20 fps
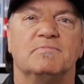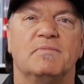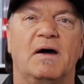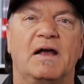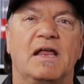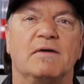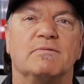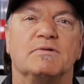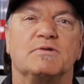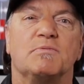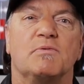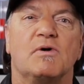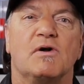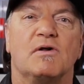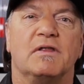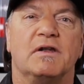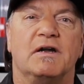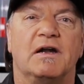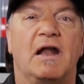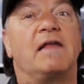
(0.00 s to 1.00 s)
my name is
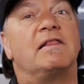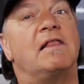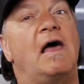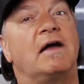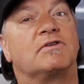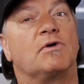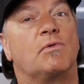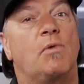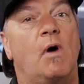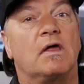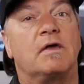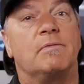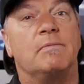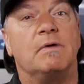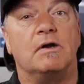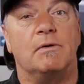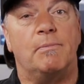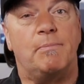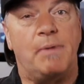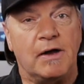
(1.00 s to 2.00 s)
Merlin and I'd like to welcome you
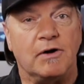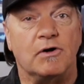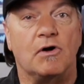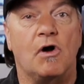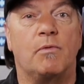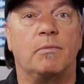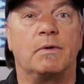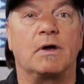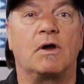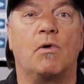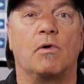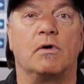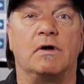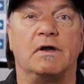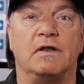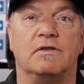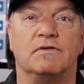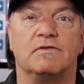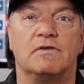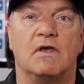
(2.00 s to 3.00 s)
to Better Home
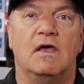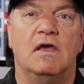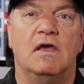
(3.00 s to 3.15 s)
Recordings.